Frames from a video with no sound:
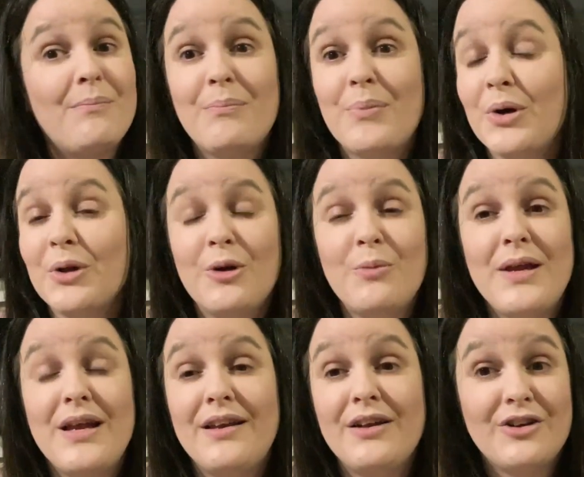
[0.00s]
perler
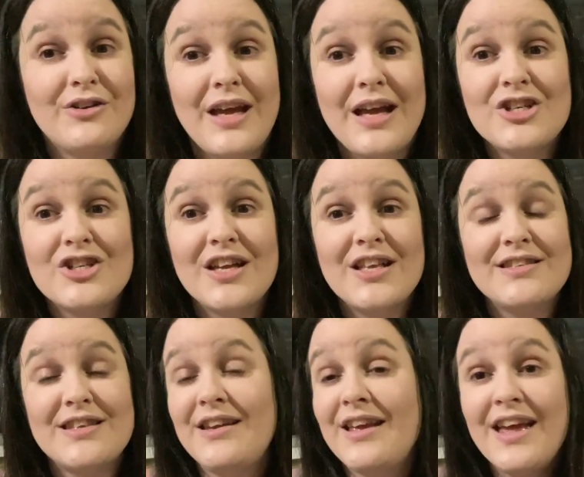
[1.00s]
bead creations,
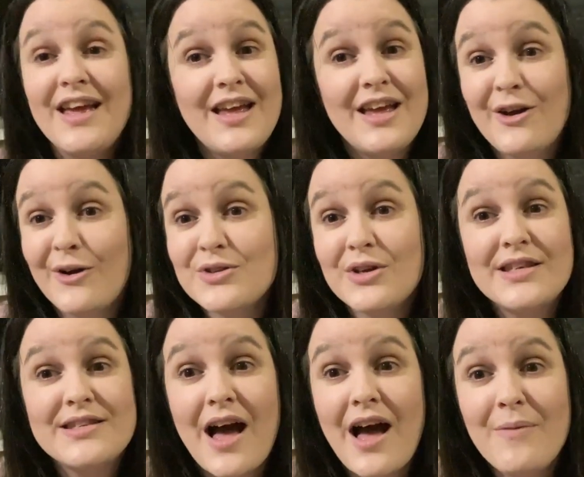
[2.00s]
and he goes on
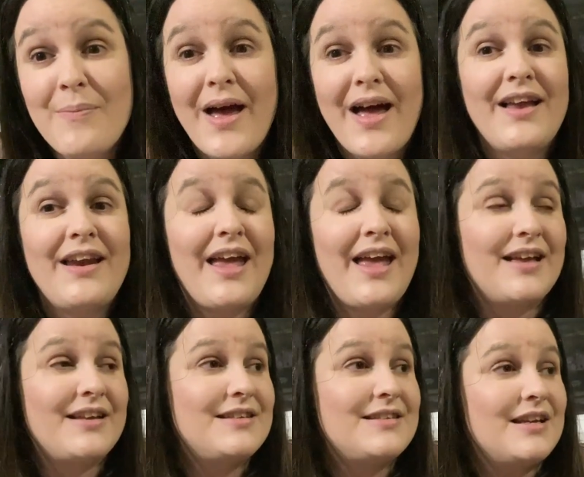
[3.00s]
his iPad
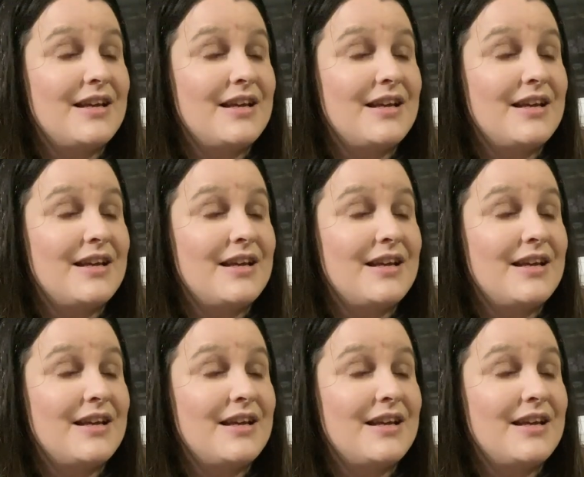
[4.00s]
and